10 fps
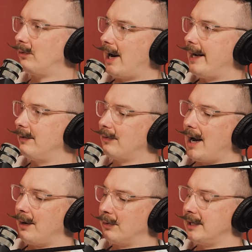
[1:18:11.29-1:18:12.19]
Right.
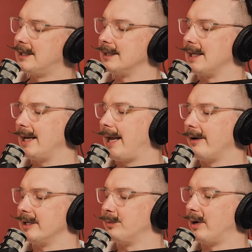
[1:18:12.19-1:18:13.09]
Well, this is like
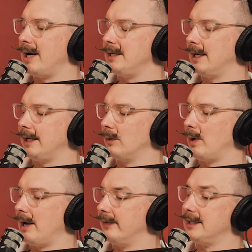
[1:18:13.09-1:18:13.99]
Harry's brain getting
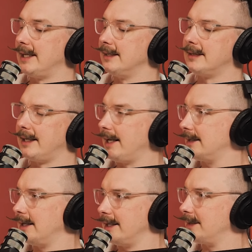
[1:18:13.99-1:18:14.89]
away of his instincts at